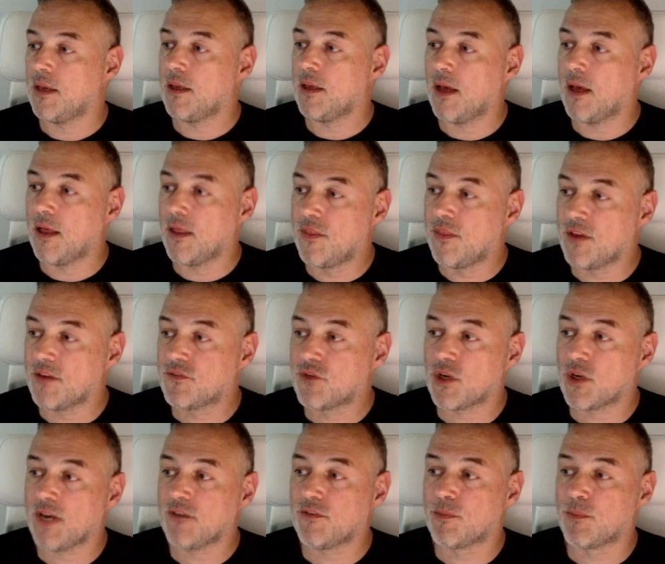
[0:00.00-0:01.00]
They've got to
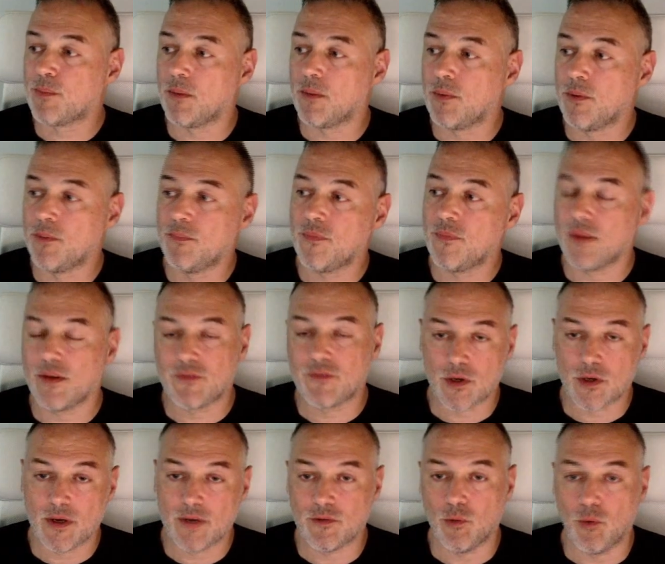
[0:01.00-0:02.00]
have a problem, they've got to
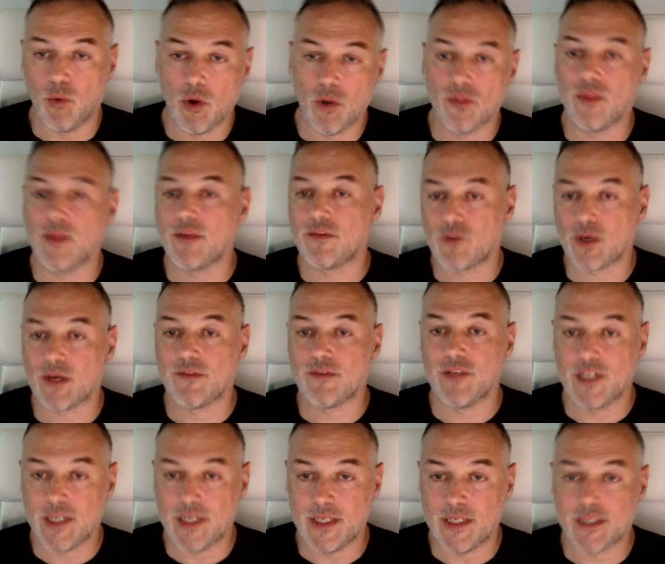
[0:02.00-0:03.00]
have a want, they've got to have a
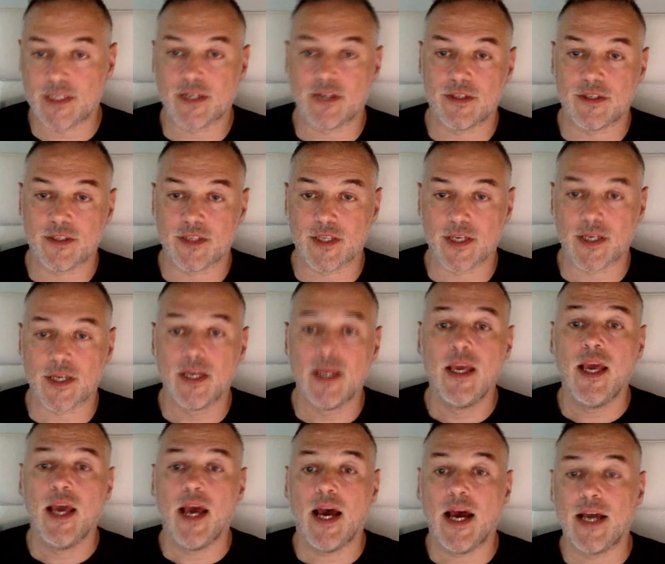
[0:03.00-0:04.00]
need, kind of thing,
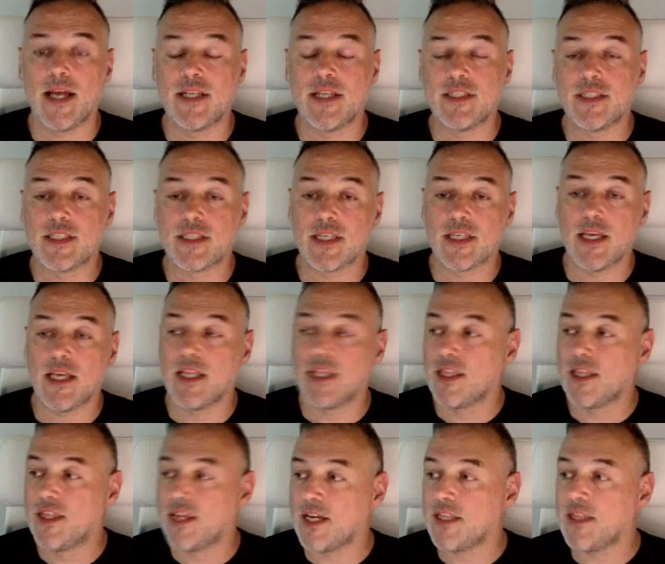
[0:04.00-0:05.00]
and
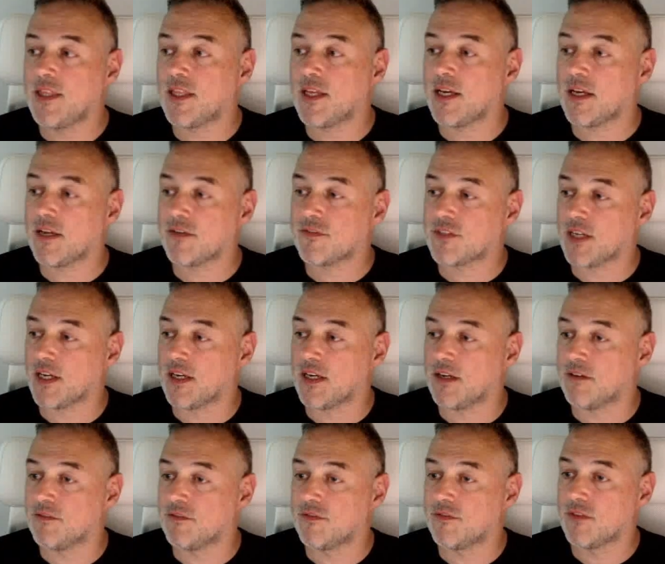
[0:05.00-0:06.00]
then they have to
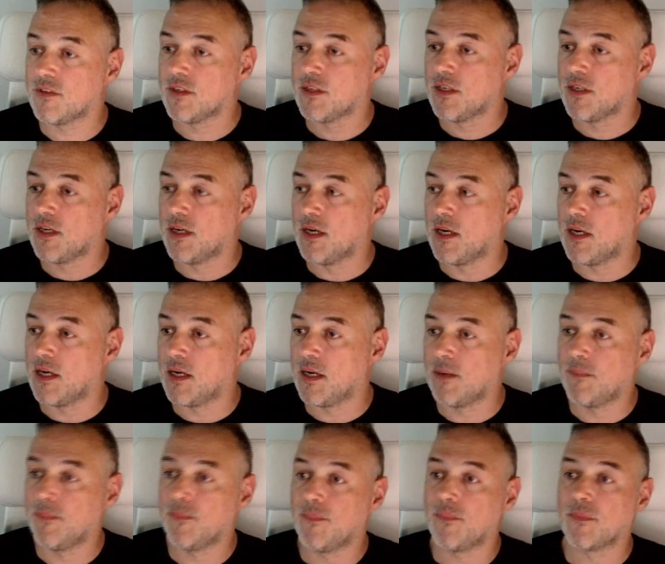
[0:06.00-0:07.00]
have
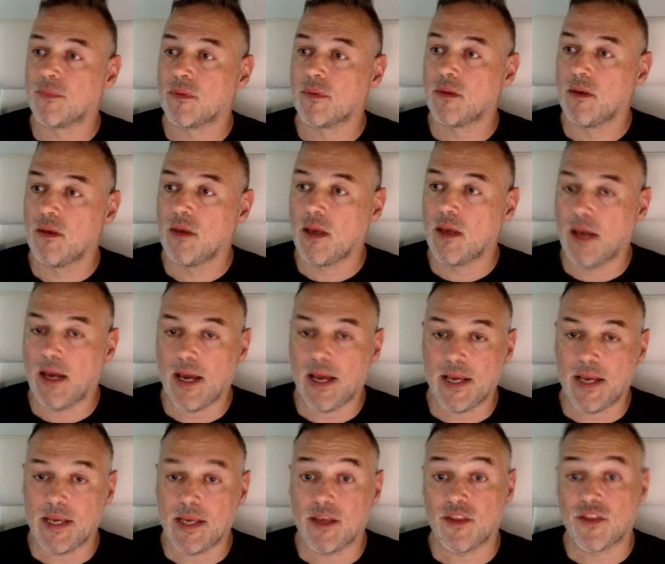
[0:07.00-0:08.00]

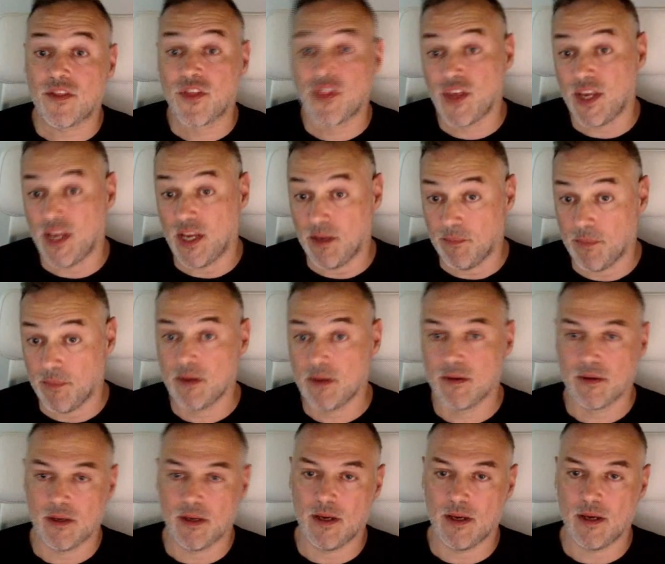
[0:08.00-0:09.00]
a theme,
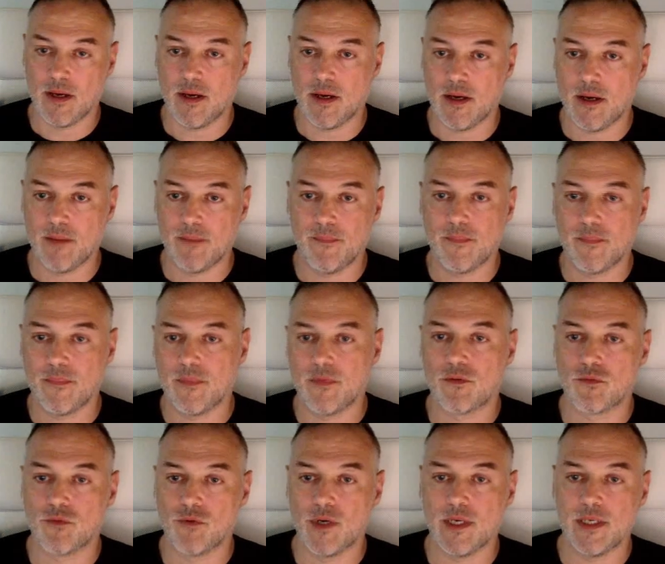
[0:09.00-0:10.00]

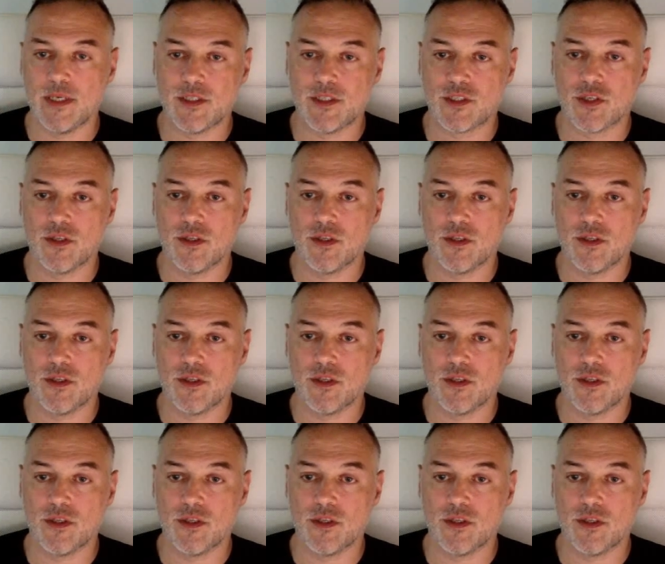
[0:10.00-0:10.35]
really, to